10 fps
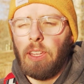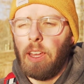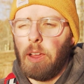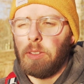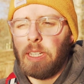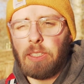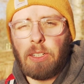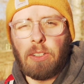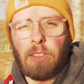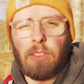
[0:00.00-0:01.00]
I was out
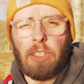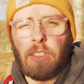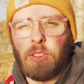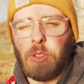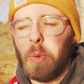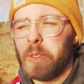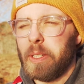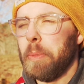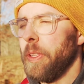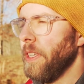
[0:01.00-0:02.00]
there in shorts,
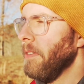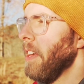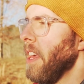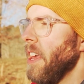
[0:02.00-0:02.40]
I believe.